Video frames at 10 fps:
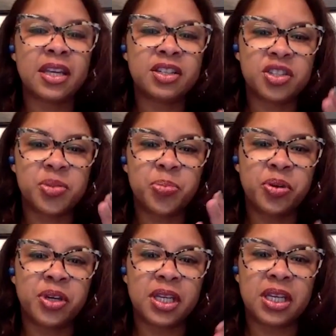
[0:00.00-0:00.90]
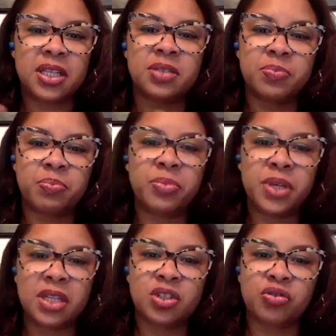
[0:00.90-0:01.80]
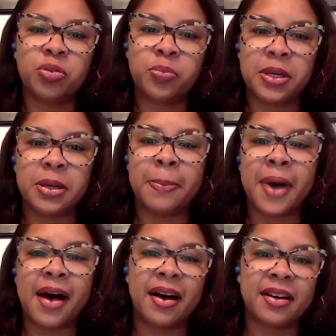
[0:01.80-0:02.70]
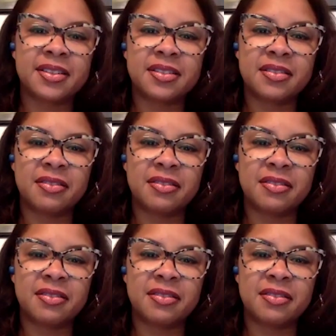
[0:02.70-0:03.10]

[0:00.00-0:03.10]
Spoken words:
can't just put each group in a box.